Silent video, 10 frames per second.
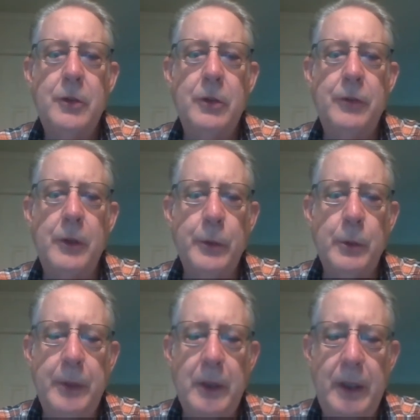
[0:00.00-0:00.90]
to
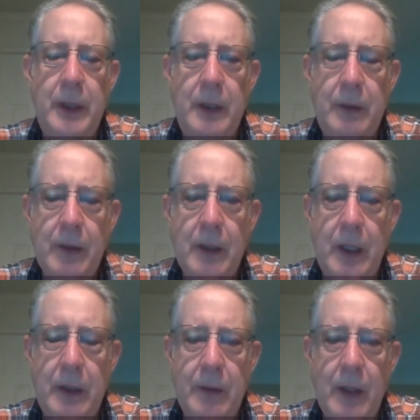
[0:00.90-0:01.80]
vulnerability that
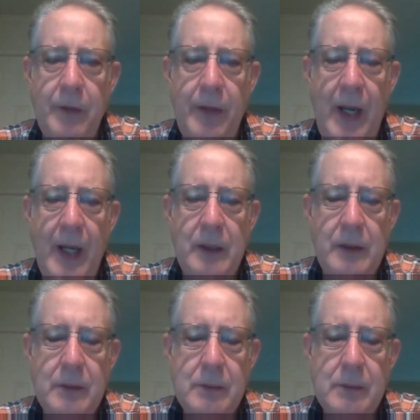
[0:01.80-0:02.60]
I've had.